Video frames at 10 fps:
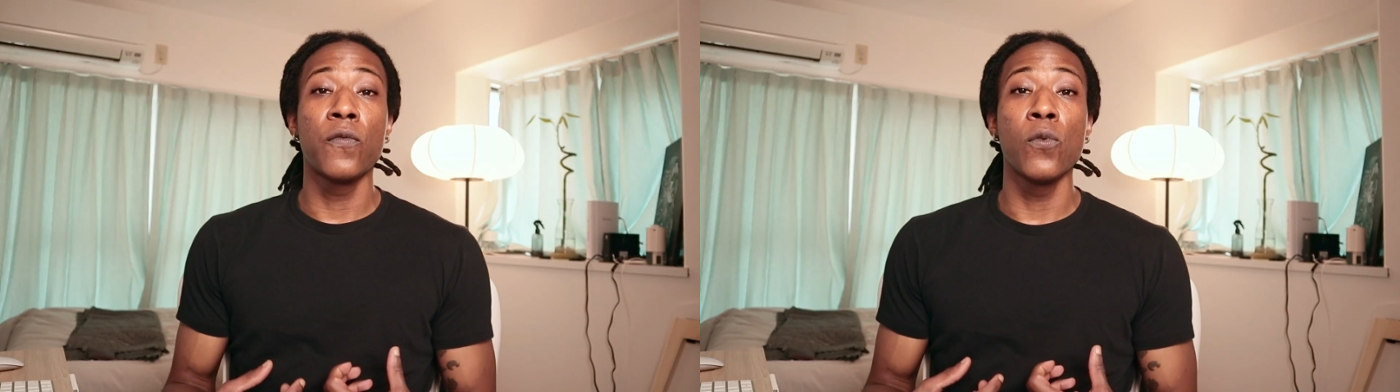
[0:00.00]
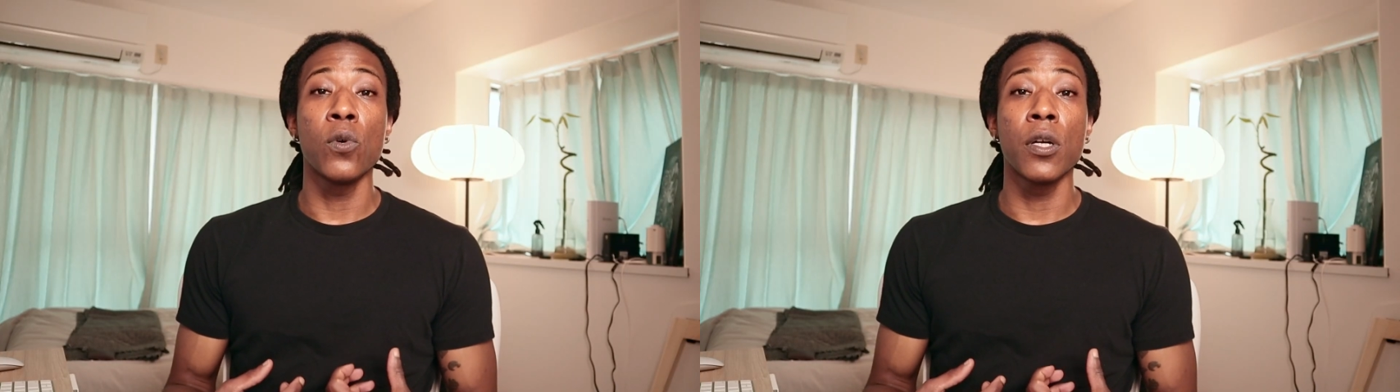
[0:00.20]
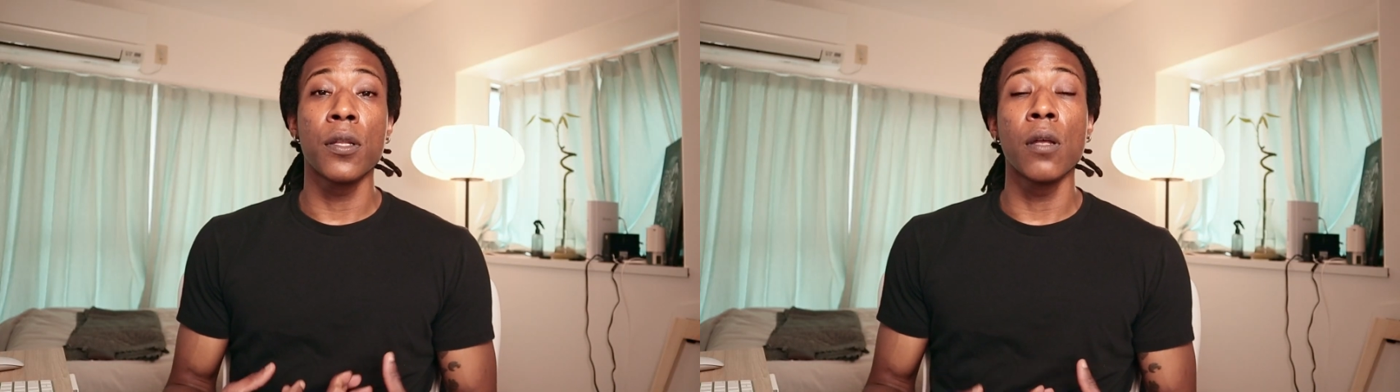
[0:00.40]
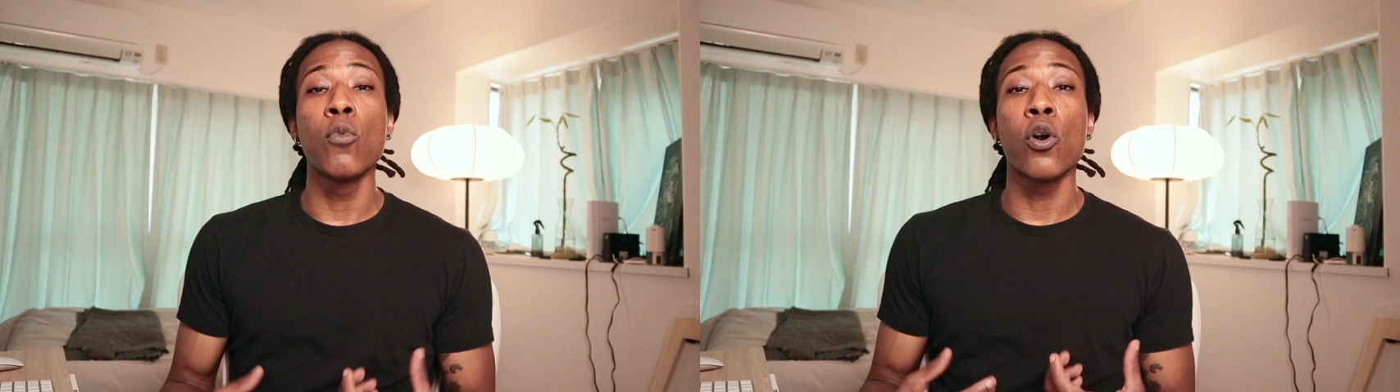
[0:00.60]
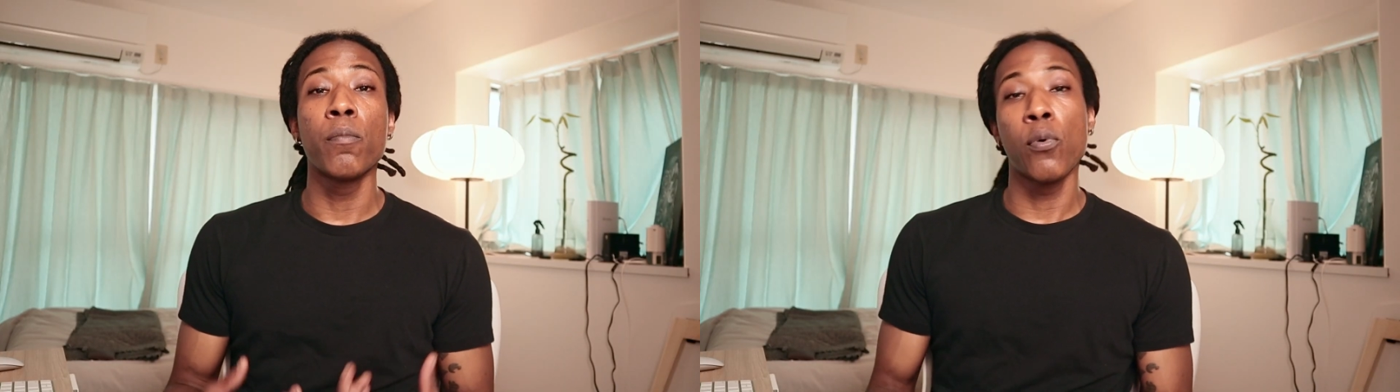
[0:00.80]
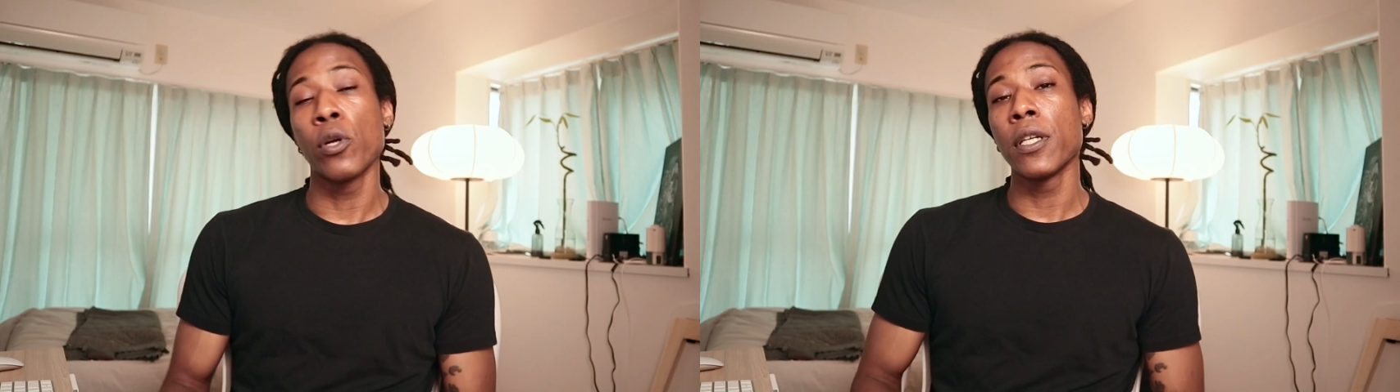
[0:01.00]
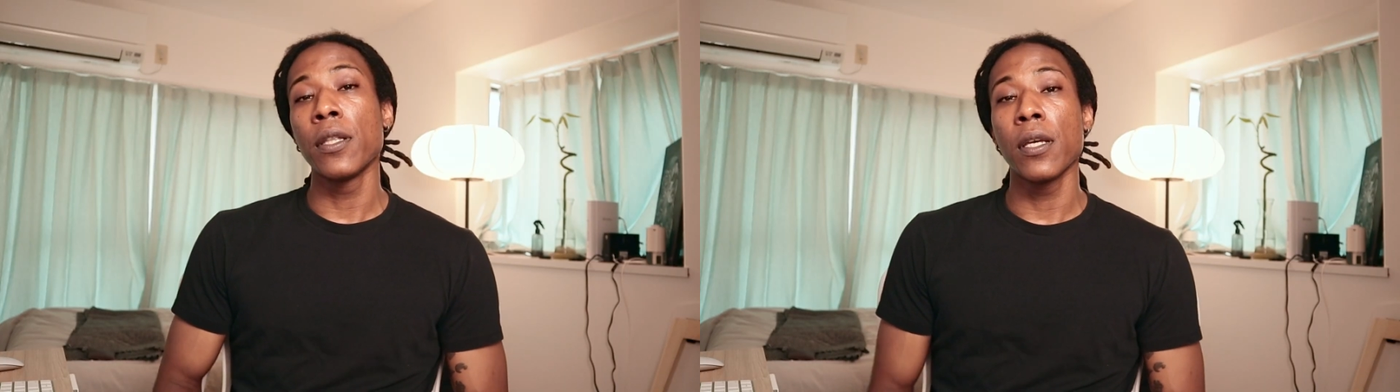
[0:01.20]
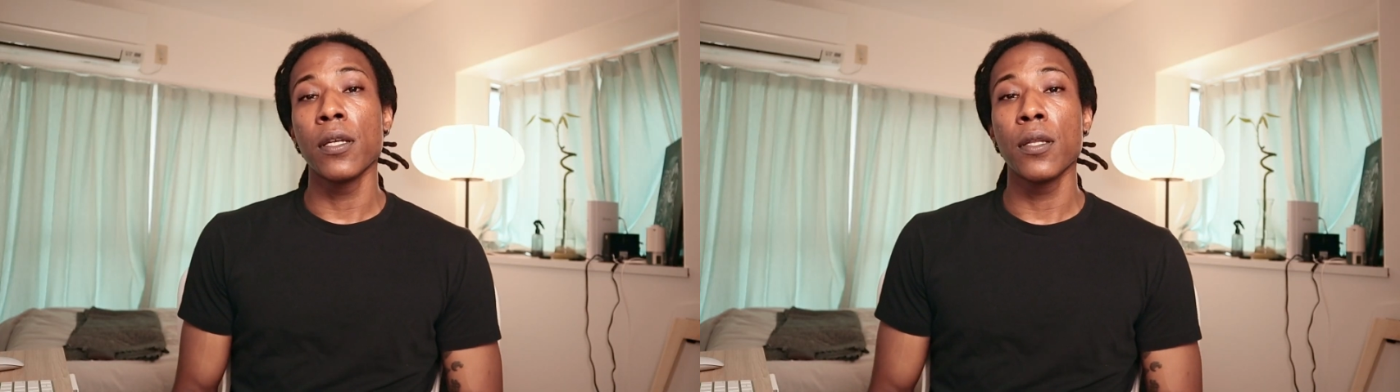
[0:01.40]
focus on more
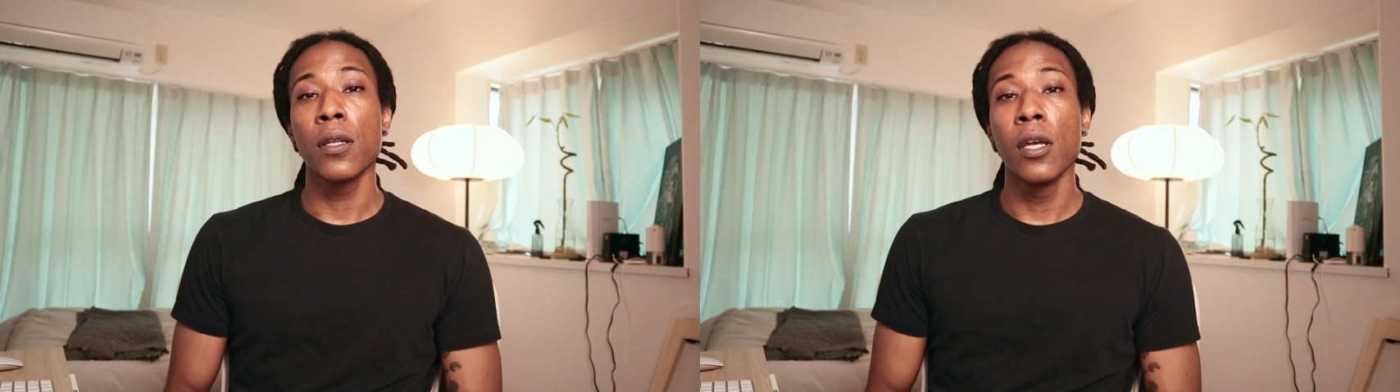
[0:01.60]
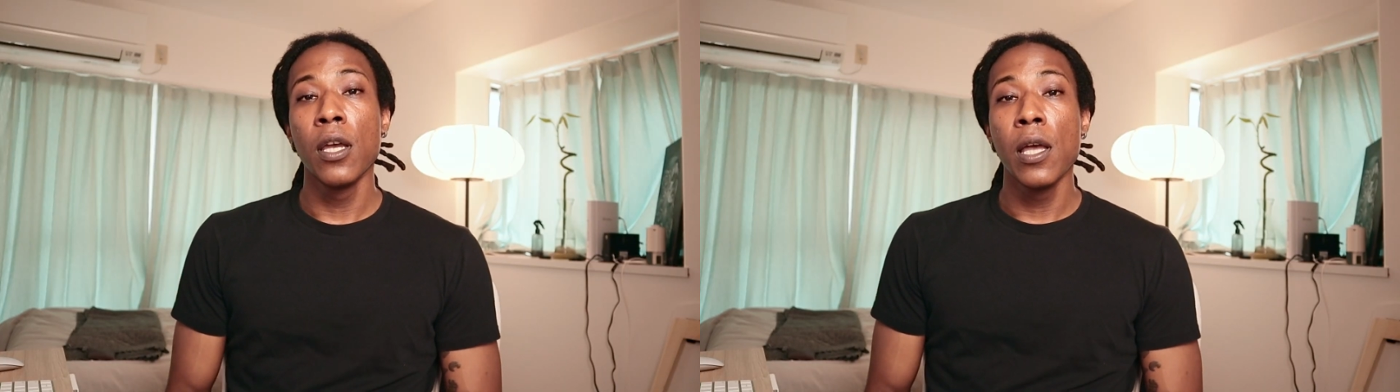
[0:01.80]
important things,